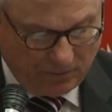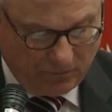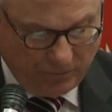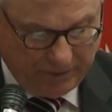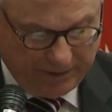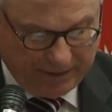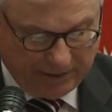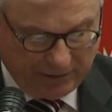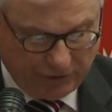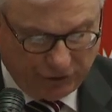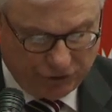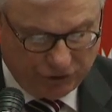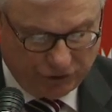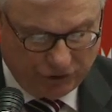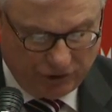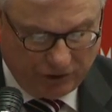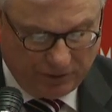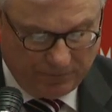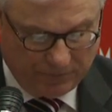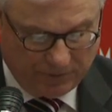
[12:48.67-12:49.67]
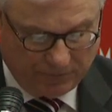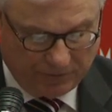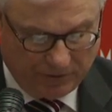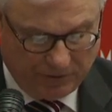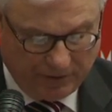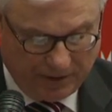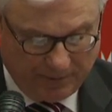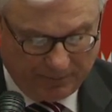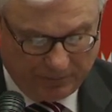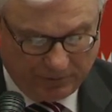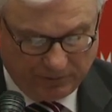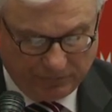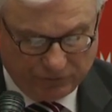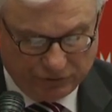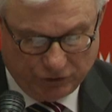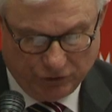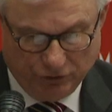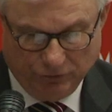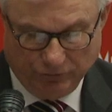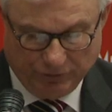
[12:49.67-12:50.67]
We can assume that the number of
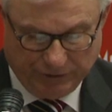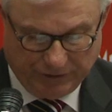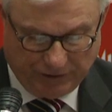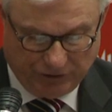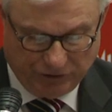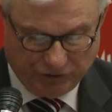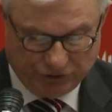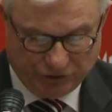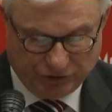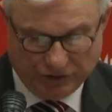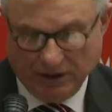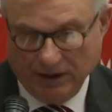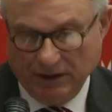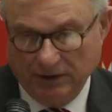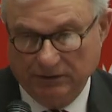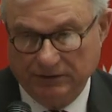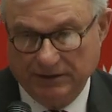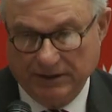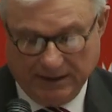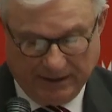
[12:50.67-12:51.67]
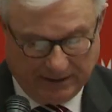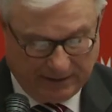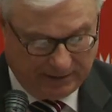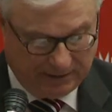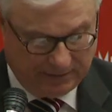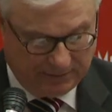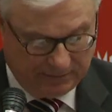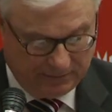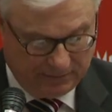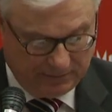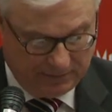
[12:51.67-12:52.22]
children in childcare,